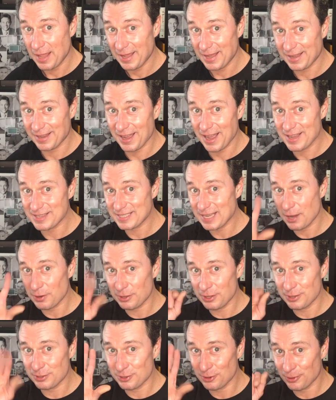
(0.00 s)
Hey guys, how
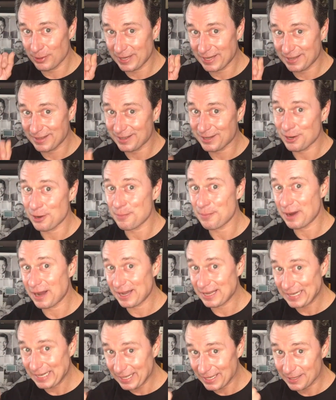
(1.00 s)
you doing? Come
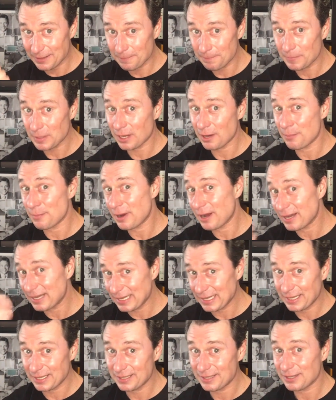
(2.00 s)
on in, come on
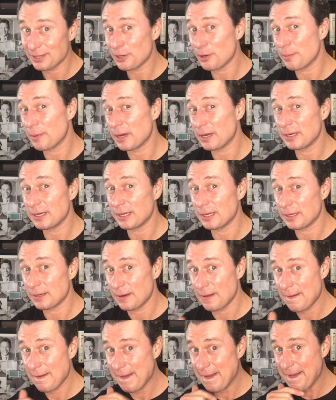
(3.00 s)
in, come on in.
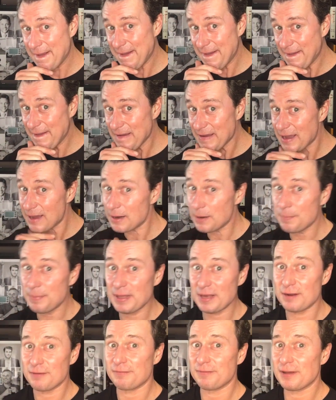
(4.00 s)
Got a bit of